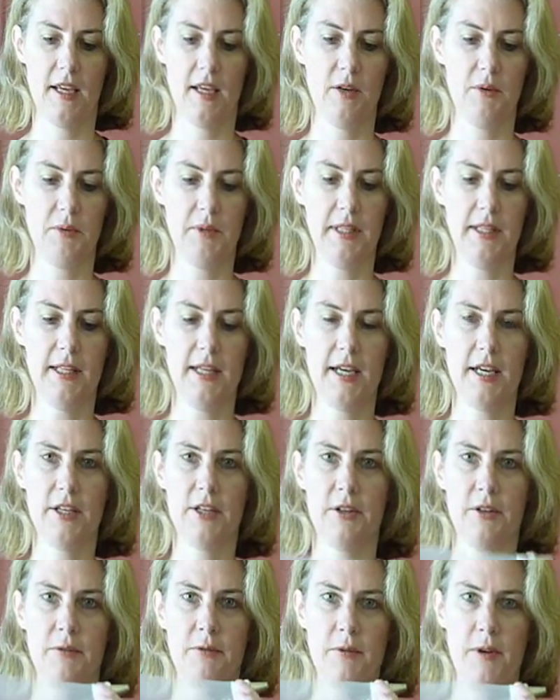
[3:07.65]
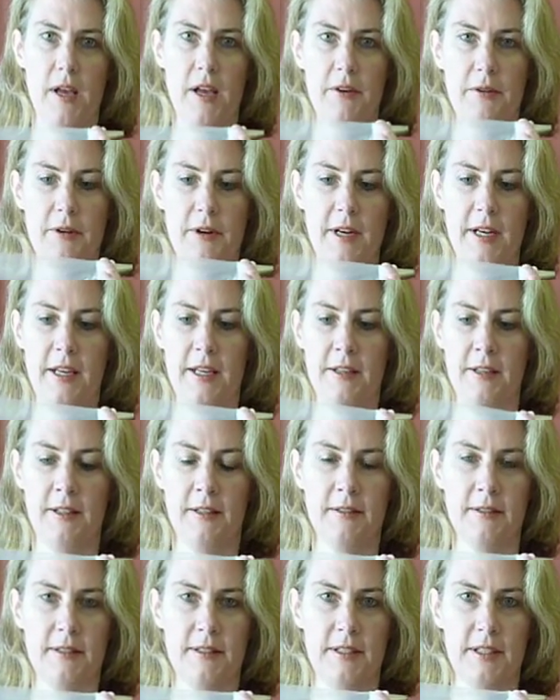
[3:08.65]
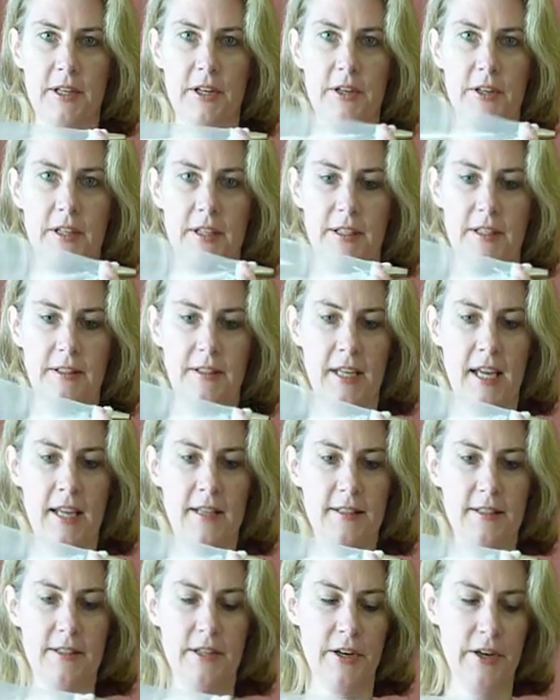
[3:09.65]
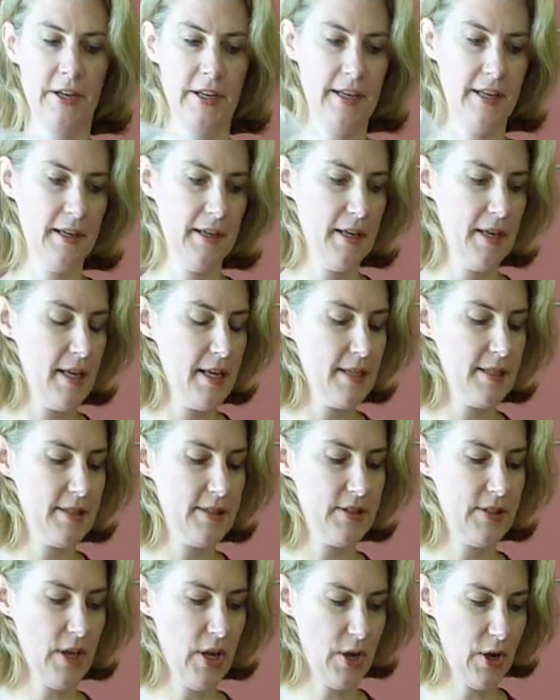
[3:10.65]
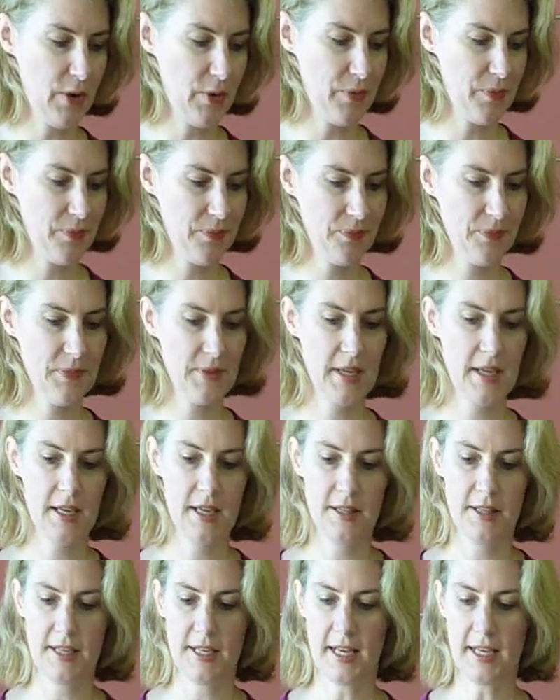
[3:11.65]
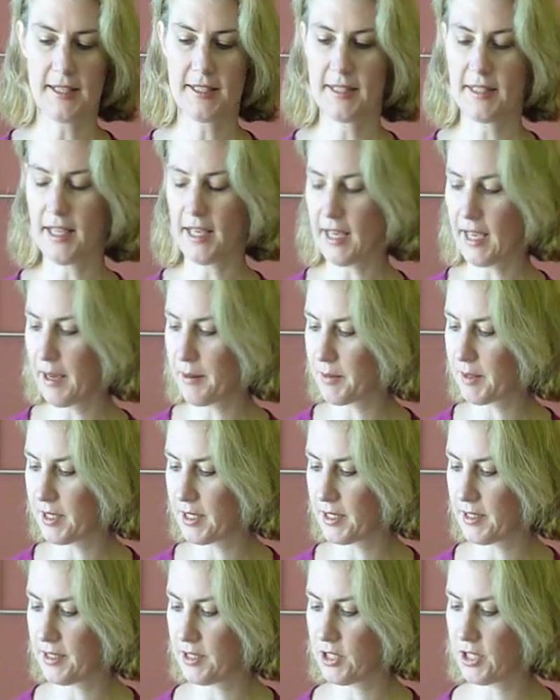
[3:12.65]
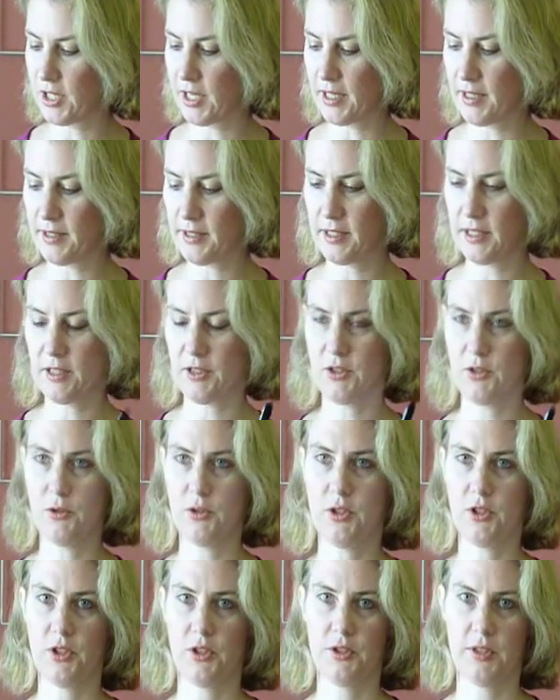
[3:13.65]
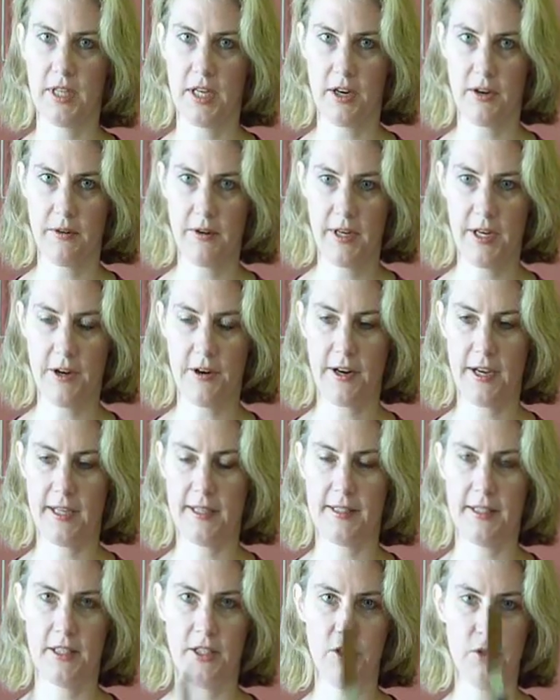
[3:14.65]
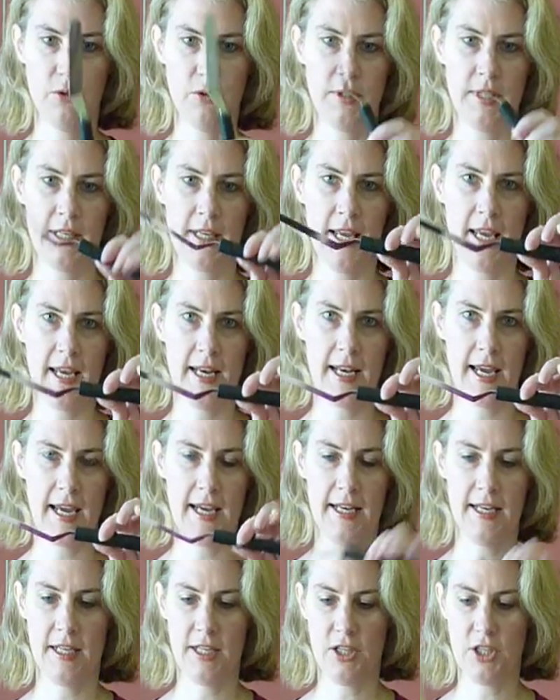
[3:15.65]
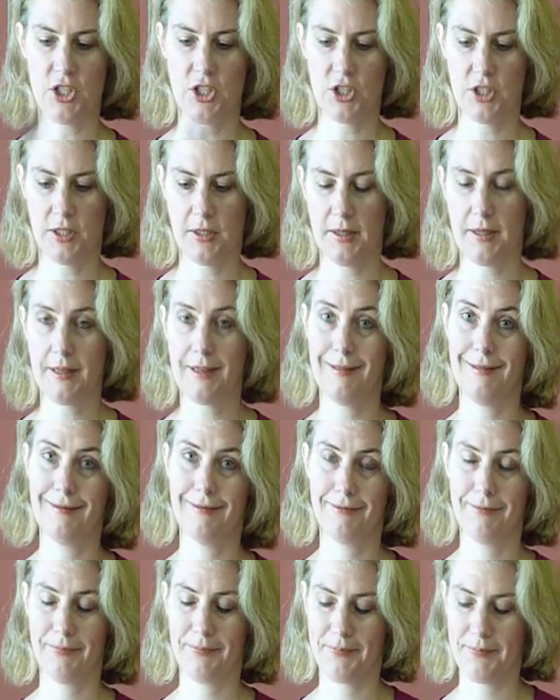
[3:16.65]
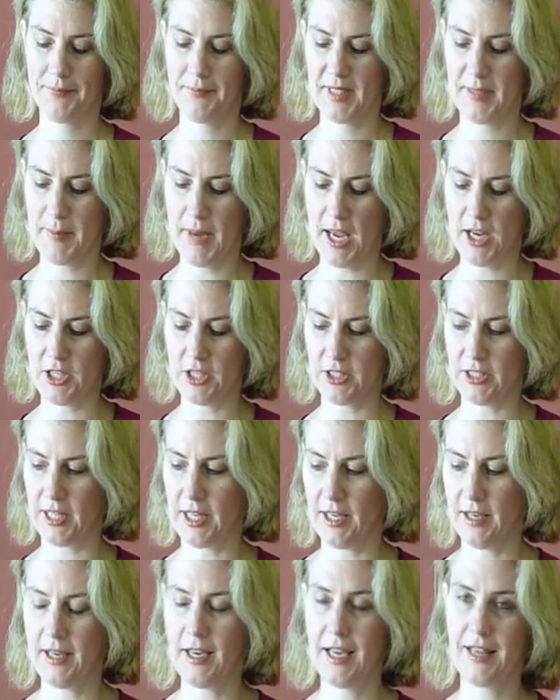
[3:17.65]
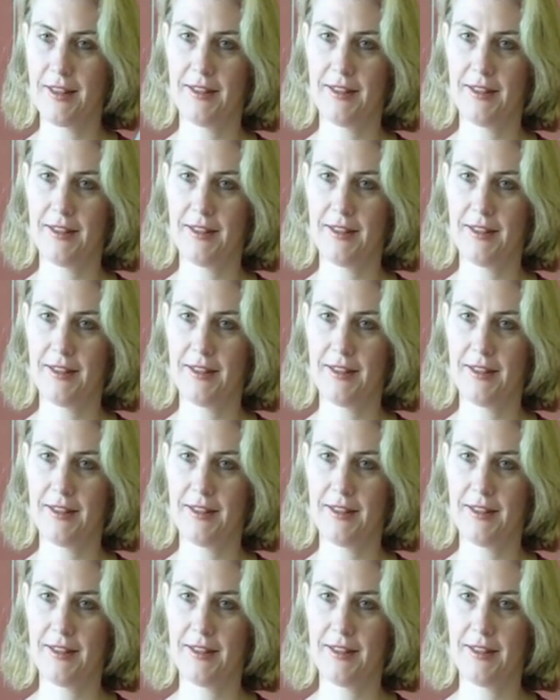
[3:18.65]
And voila, you're already got started. So, the next thing I'm going to suggest is using your decorator icing using a 9-inch spatula.